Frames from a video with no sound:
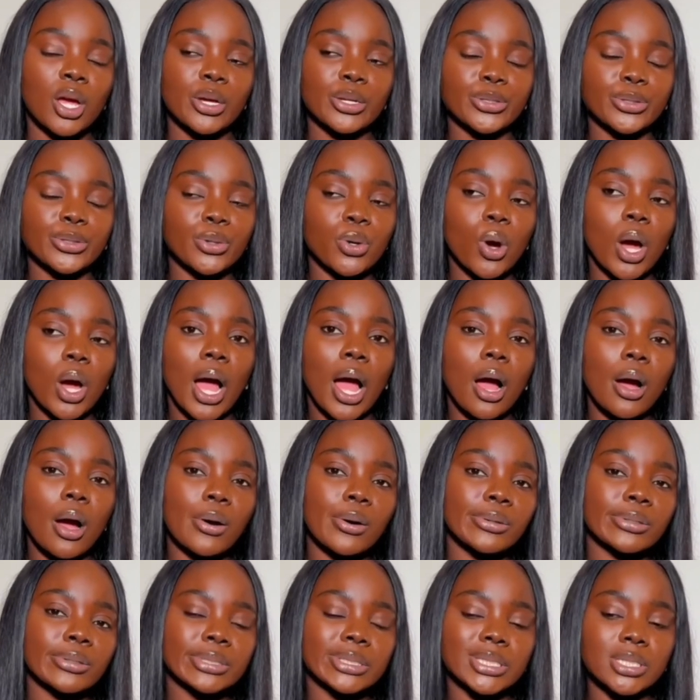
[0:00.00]
You know,
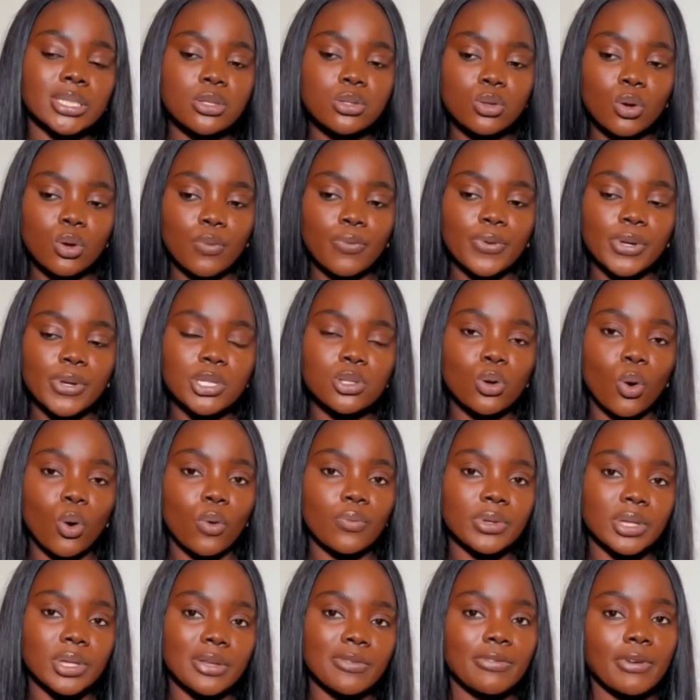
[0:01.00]
how the surface
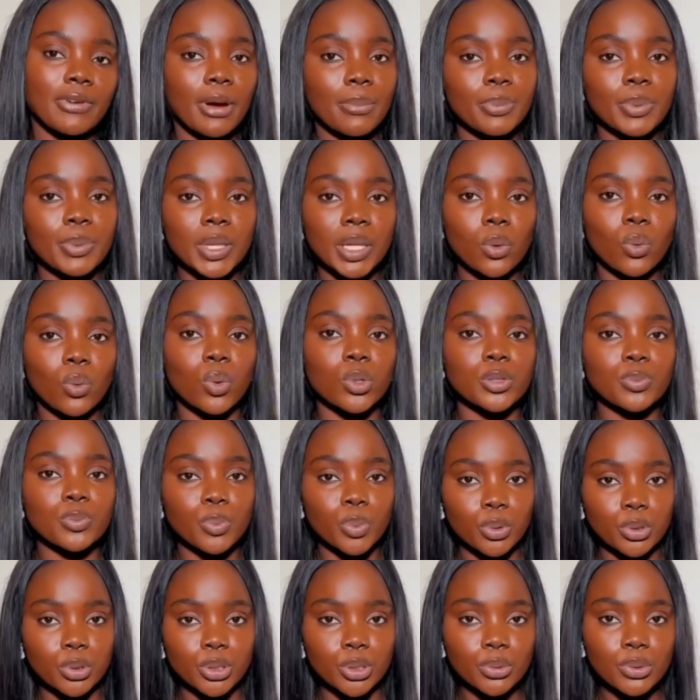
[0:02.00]
of the fabric was
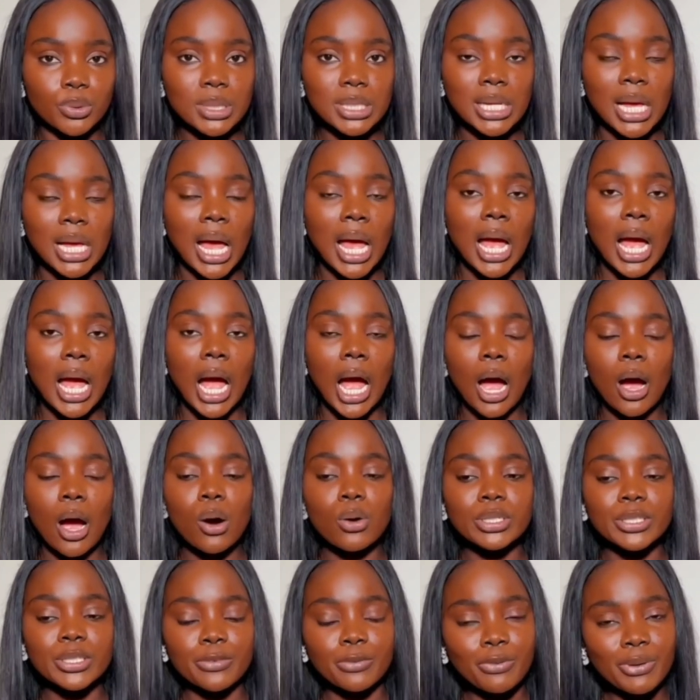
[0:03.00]
produced,
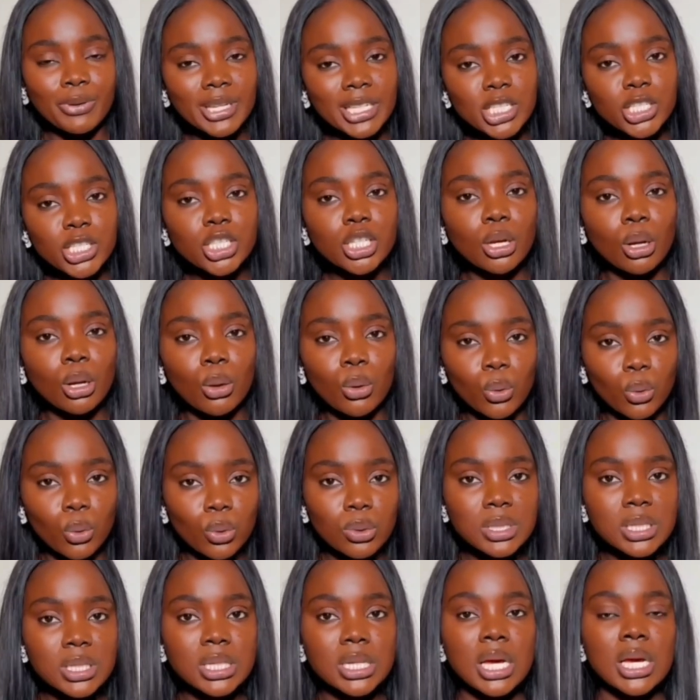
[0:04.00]
how the finishing
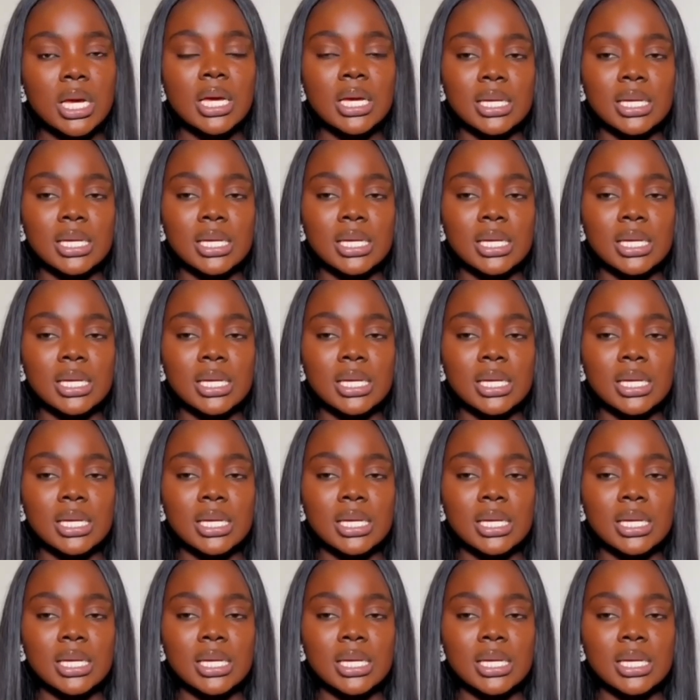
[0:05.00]
looks.